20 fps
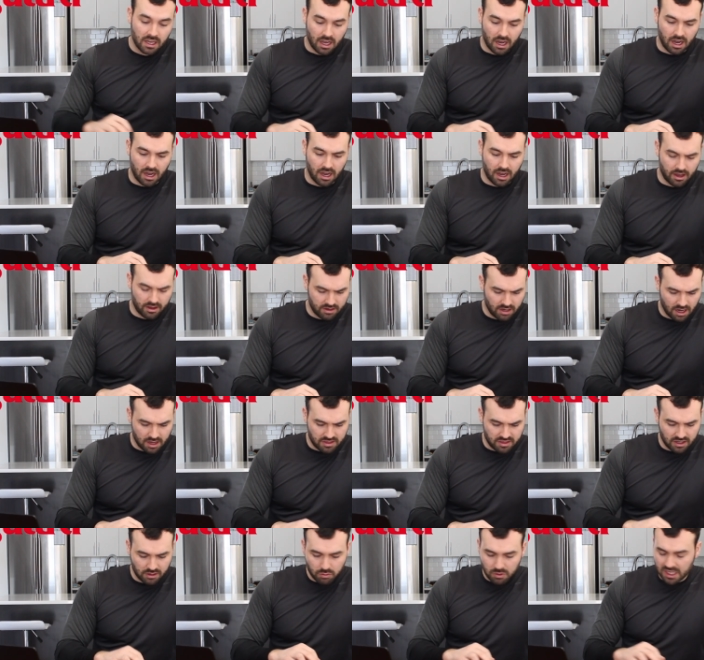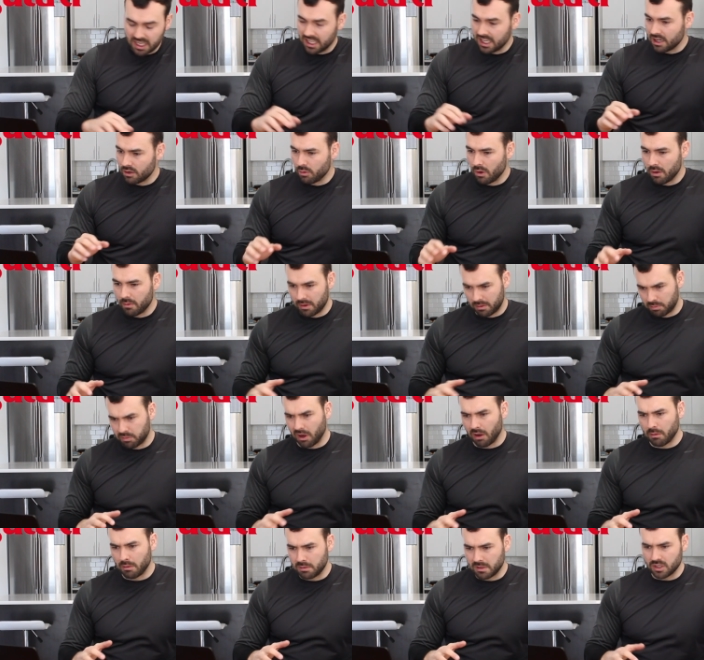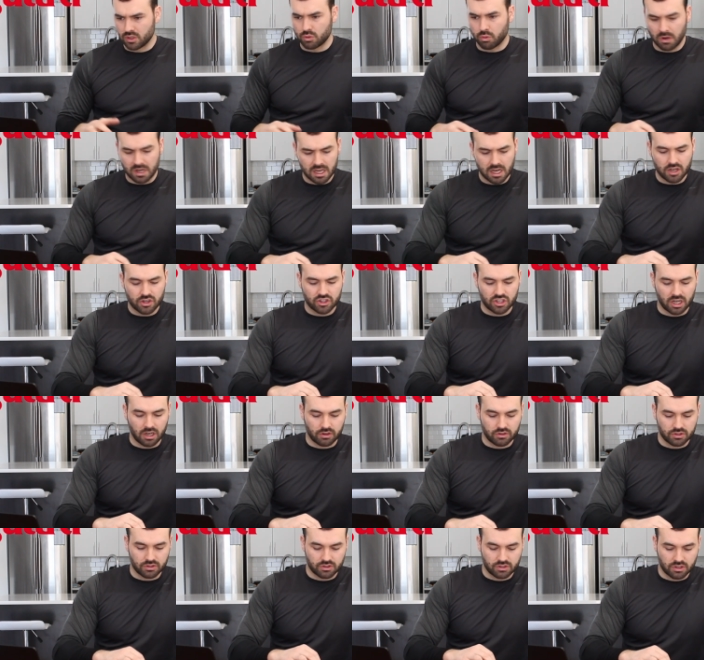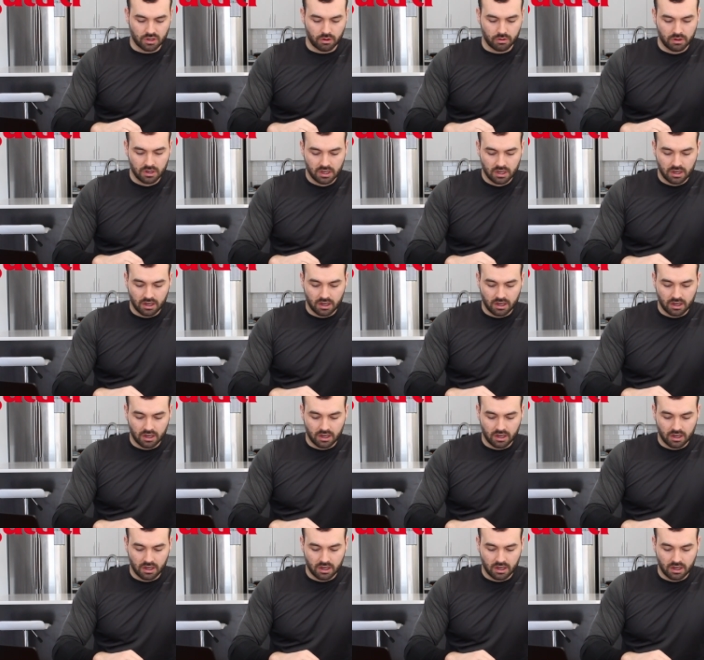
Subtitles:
I think we can get away with probably 28 shares or so